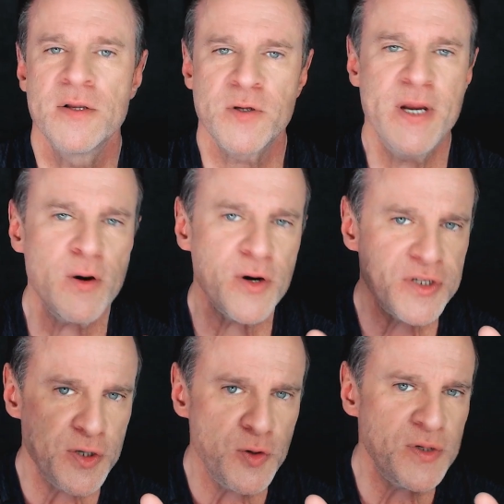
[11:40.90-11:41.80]
So here are
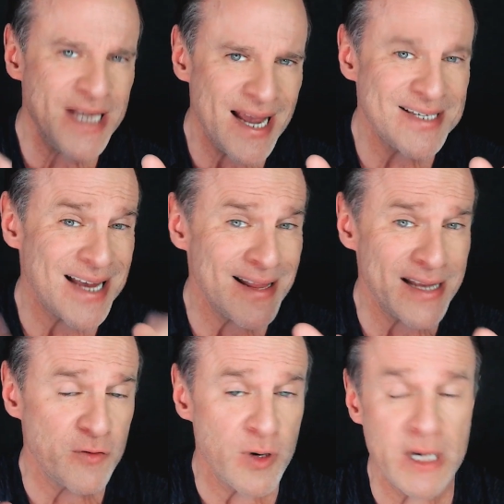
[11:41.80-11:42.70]
2 tests I
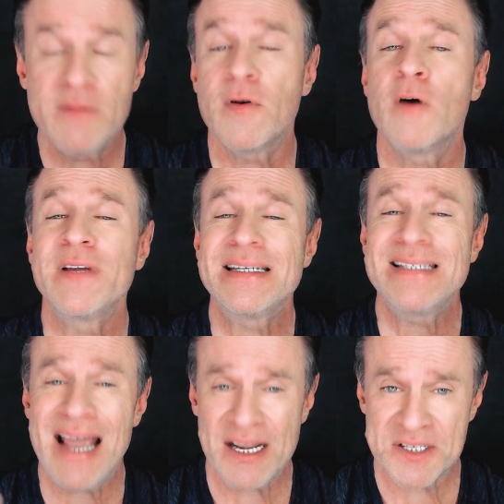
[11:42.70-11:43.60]
like to run involving
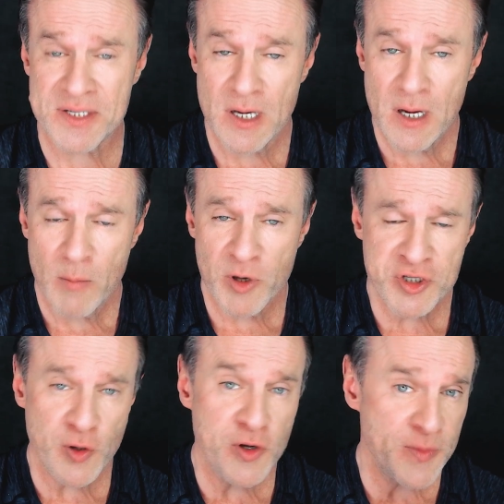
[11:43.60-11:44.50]
text. I'm going to
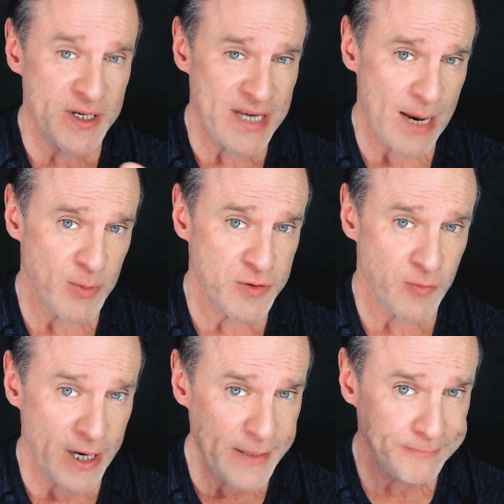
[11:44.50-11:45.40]
show you some examples.
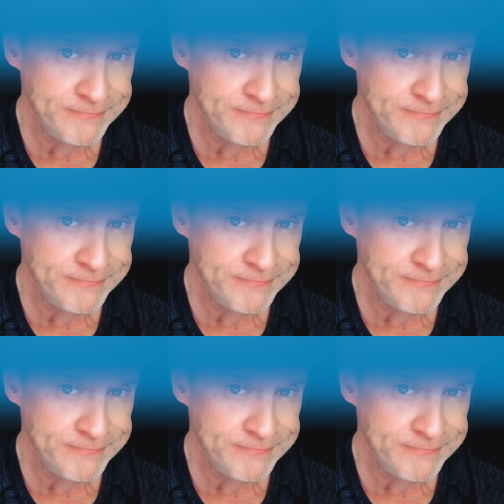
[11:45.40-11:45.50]
Ready?